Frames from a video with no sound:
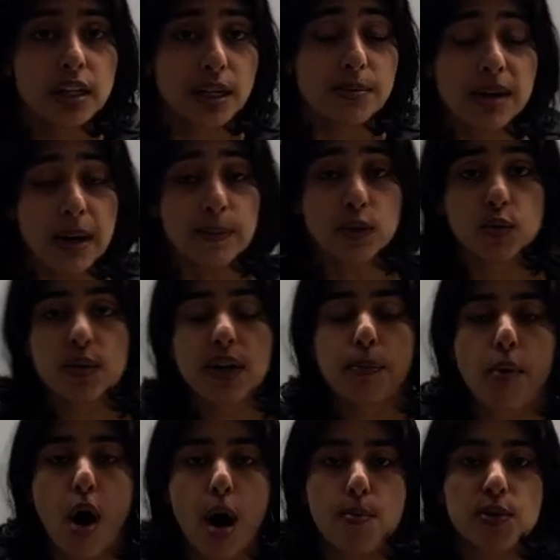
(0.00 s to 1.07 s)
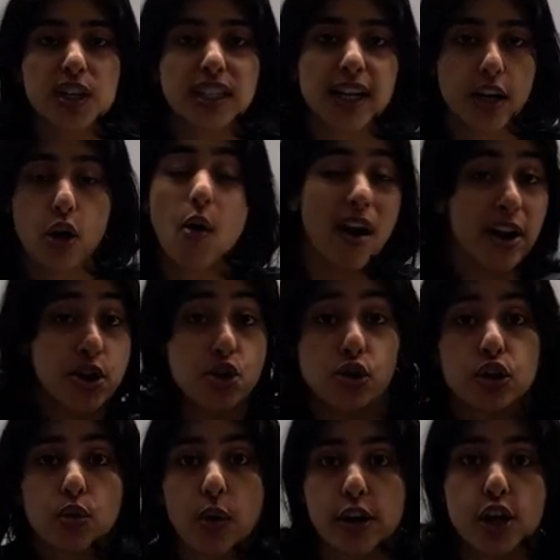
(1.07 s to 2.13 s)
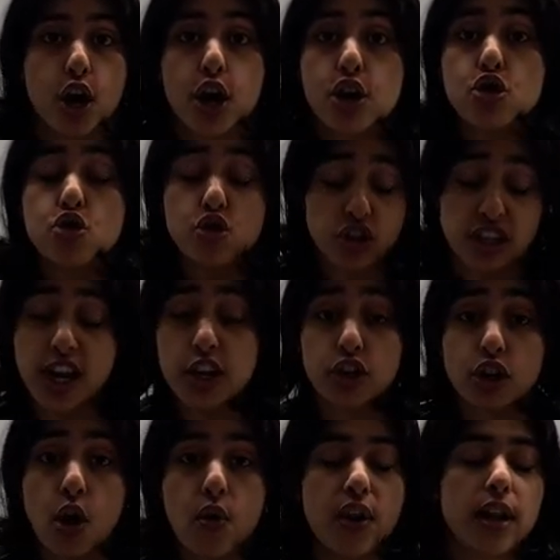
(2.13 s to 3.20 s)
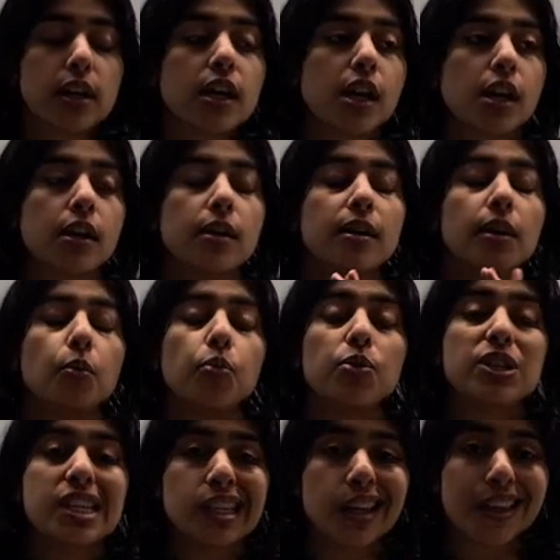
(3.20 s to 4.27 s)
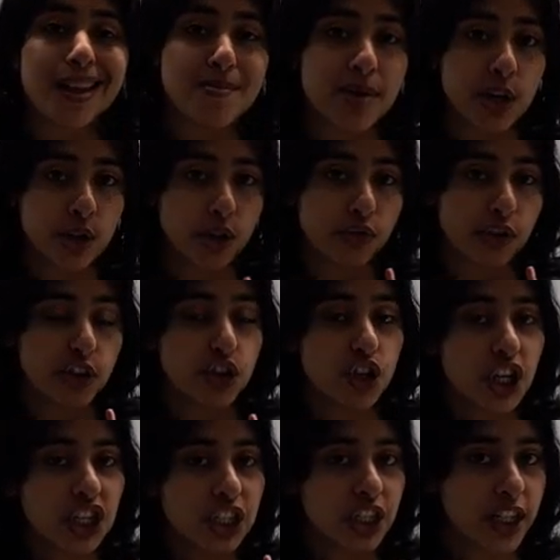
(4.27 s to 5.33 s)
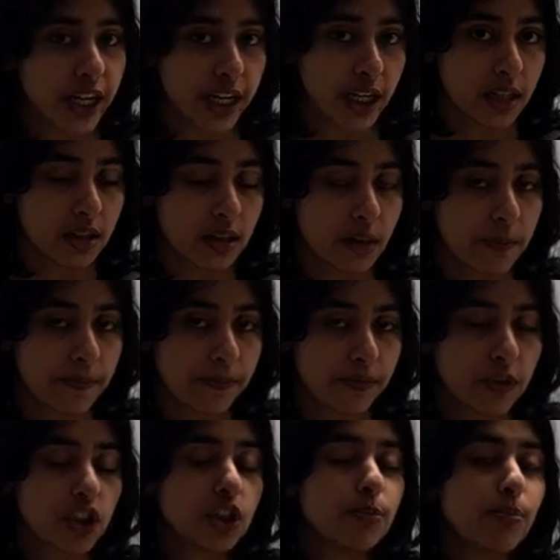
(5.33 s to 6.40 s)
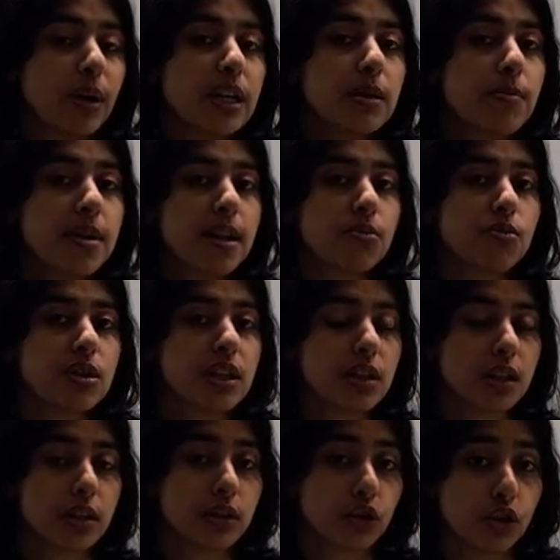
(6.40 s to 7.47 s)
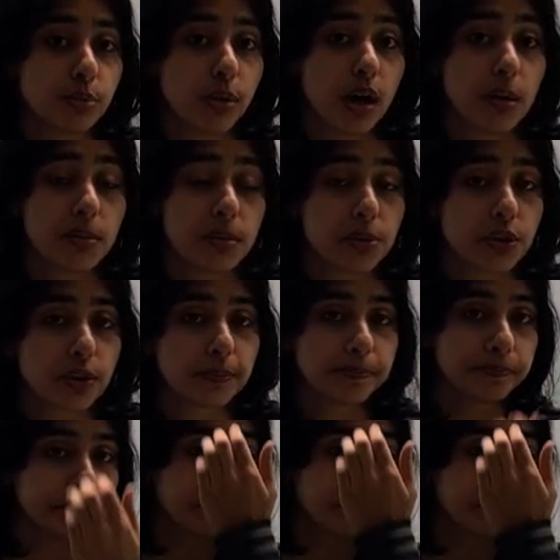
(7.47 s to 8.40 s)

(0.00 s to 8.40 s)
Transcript: Sometimes you read a problem and you decide, oh I have to do this one. you to code it. Resist the temptation for just a second. Spend a minute reading the other two problems.